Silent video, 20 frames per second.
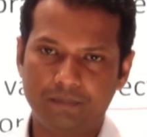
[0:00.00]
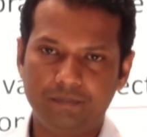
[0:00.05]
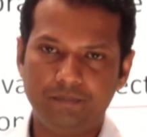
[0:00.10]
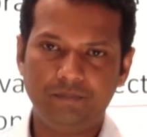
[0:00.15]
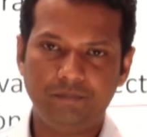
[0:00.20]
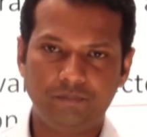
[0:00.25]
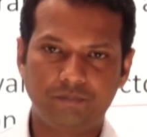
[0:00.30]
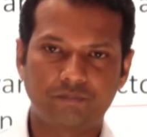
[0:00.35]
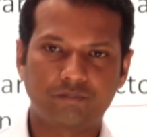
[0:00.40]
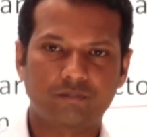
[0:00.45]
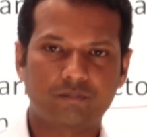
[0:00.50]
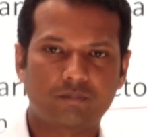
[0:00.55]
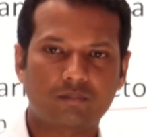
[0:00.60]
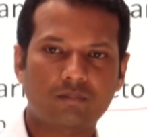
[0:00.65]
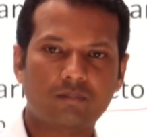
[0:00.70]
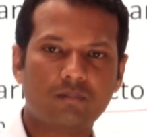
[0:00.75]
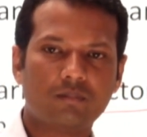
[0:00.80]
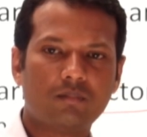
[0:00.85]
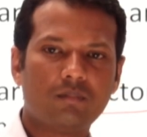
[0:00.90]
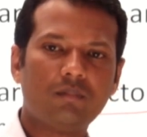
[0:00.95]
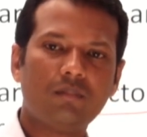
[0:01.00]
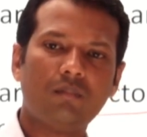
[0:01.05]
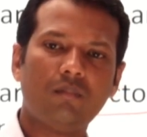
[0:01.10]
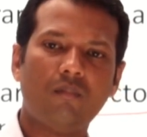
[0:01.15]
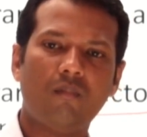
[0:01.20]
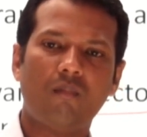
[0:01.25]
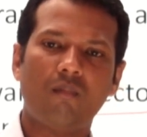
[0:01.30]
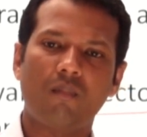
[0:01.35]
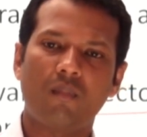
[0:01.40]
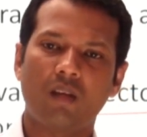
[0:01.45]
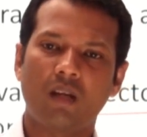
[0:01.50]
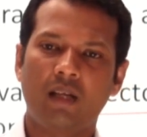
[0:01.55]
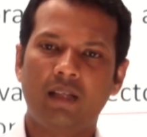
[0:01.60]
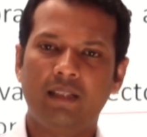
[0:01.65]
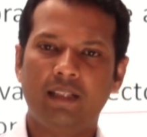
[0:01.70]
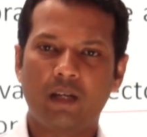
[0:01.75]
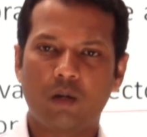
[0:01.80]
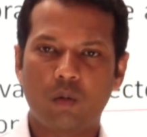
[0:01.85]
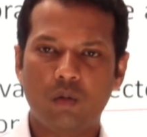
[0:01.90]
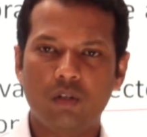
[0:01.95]

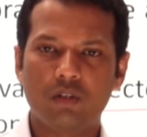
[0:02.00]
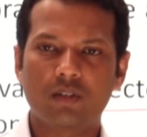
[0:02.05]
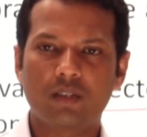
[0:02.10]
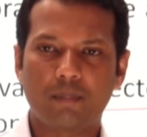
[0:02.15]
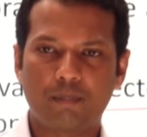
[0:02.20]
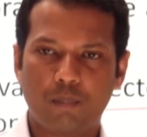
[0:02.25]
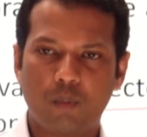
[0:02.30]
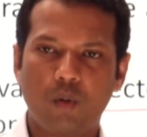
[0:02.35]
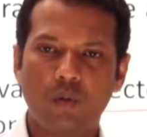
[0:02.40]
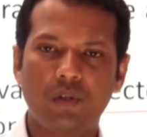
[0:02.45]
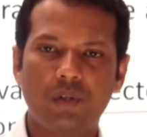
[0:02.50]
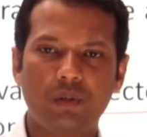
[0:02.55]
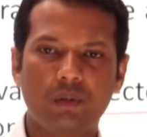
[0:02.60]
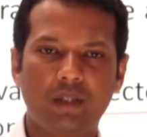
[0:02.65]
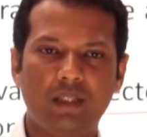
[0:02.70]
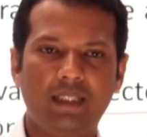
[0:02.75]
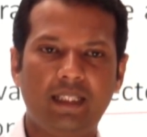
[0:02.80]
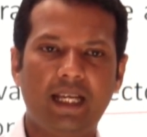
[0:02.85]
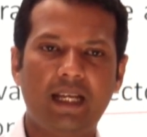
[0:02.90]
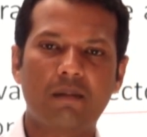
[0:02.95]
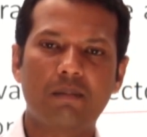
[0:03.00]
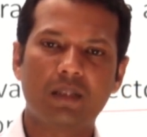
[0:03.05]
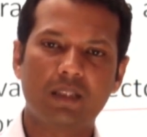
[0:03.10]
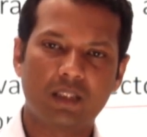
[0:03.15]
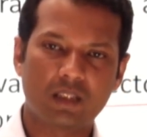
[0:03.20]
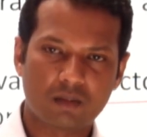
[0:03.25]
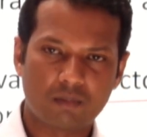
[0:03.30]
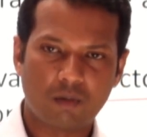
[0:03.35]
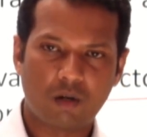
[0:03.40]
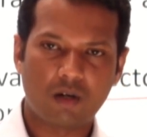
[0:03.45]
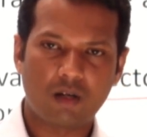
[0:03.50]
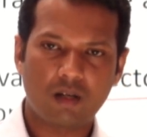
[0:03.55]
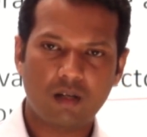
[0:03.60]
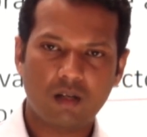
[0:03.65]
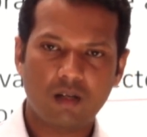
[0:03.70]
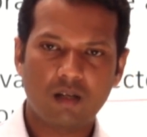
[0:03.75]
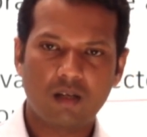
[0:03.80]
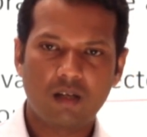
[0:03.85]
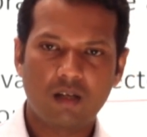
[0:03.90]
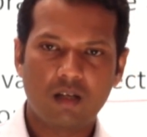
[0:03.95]
They are going to support you in their business model,